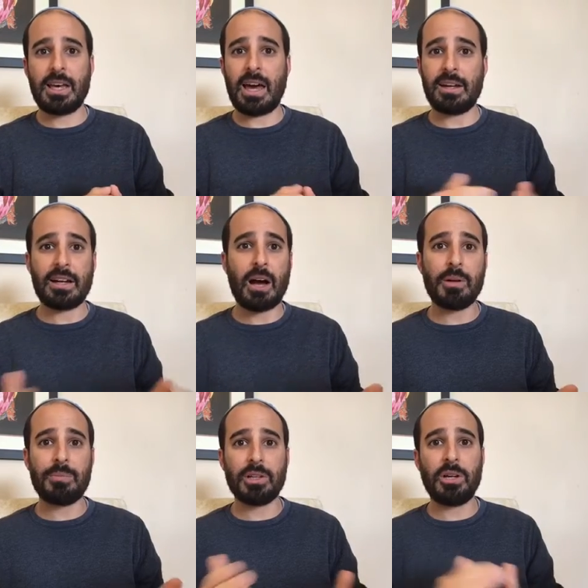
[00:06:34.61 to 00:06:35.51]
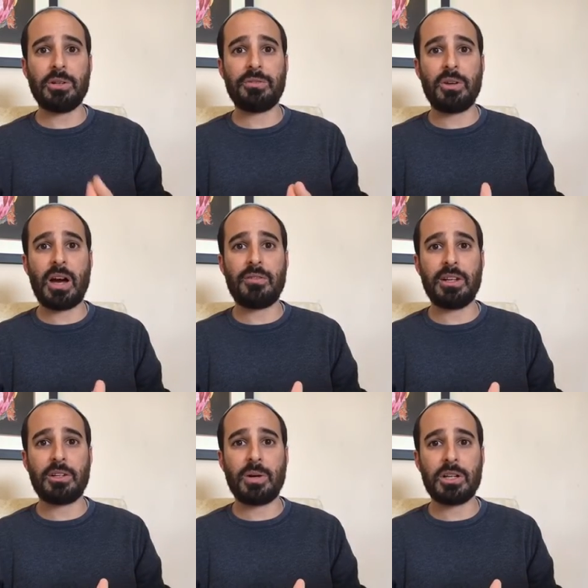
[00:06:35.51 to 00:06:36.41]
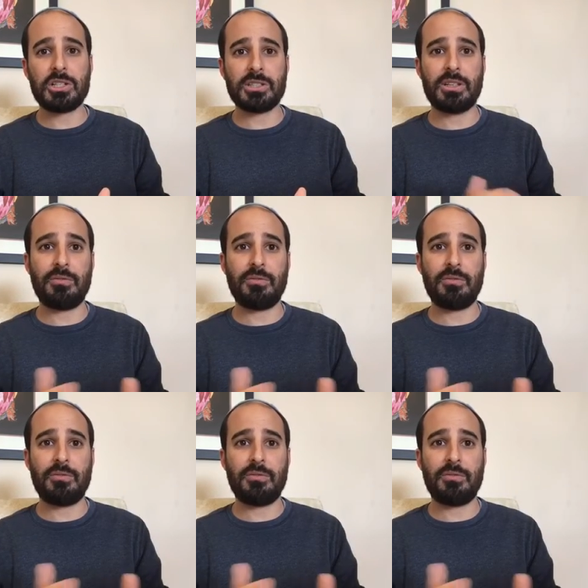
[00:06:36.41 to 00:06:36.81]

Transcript: and comment below if you have any questions.